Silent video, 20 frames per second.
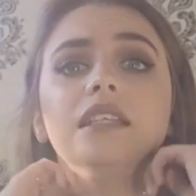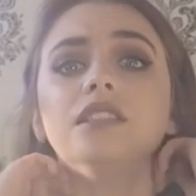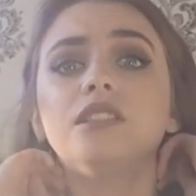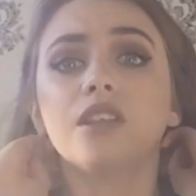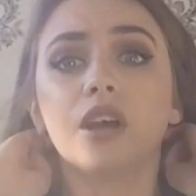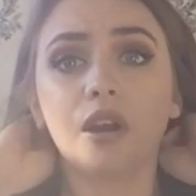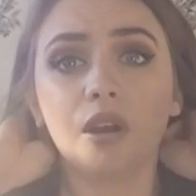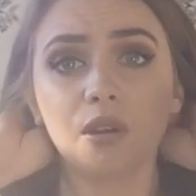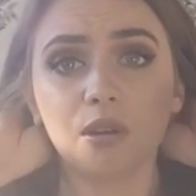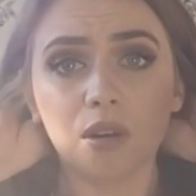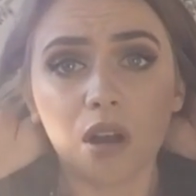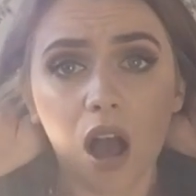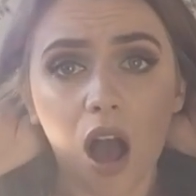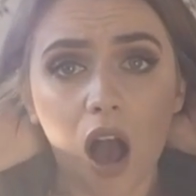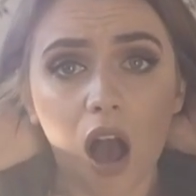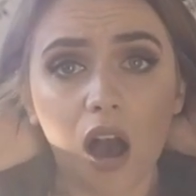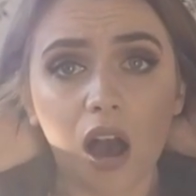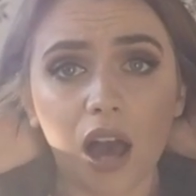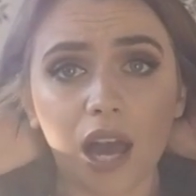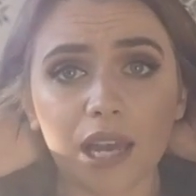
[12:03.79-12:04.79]
So
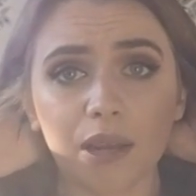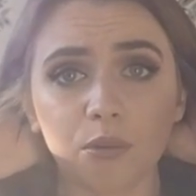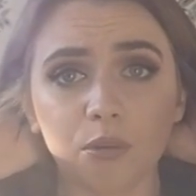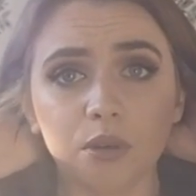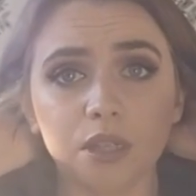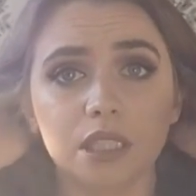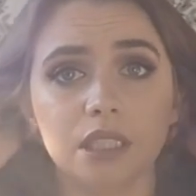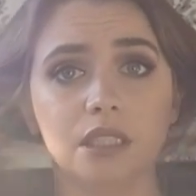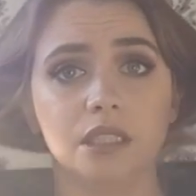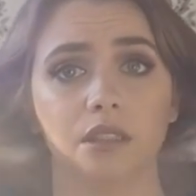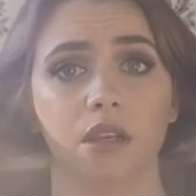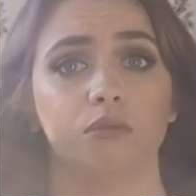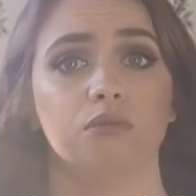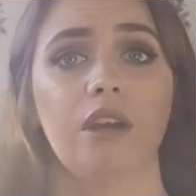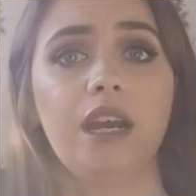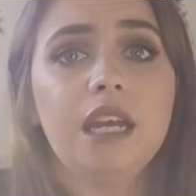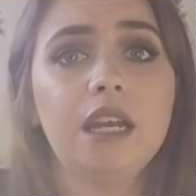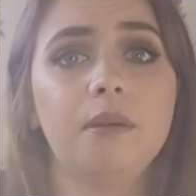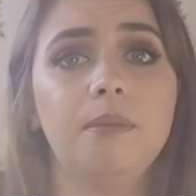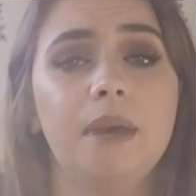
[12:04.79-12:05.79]
I would
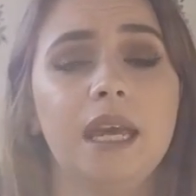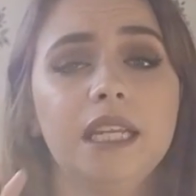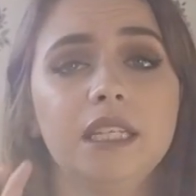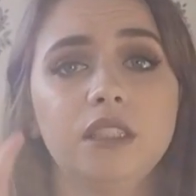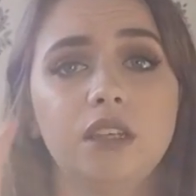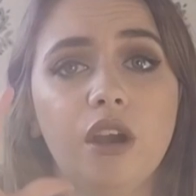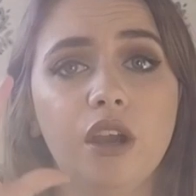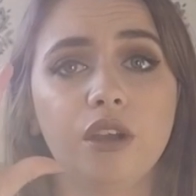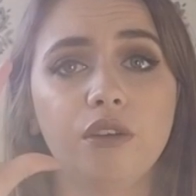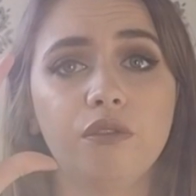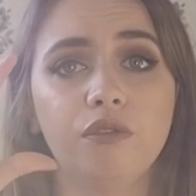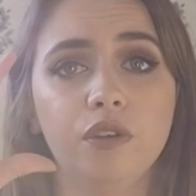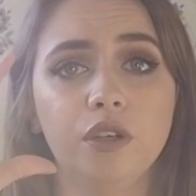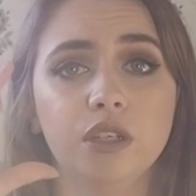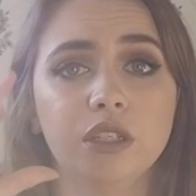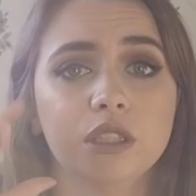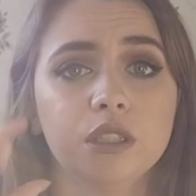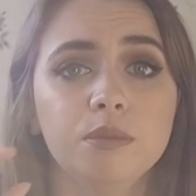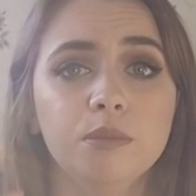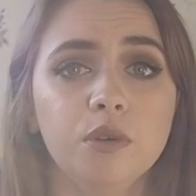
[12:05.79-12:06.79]
recommend going for
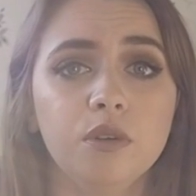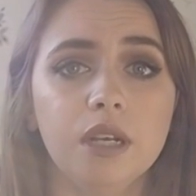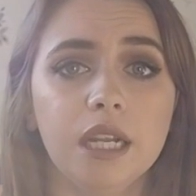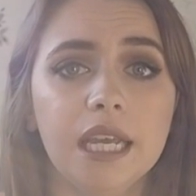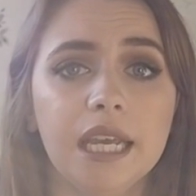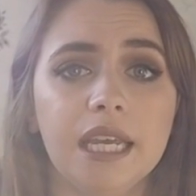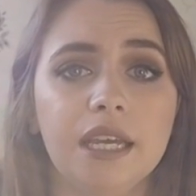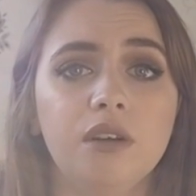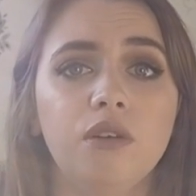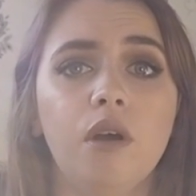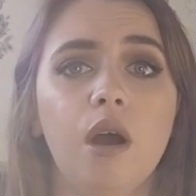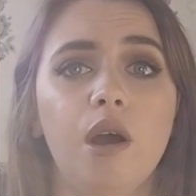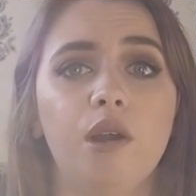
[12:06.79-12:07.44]
your smaller heel.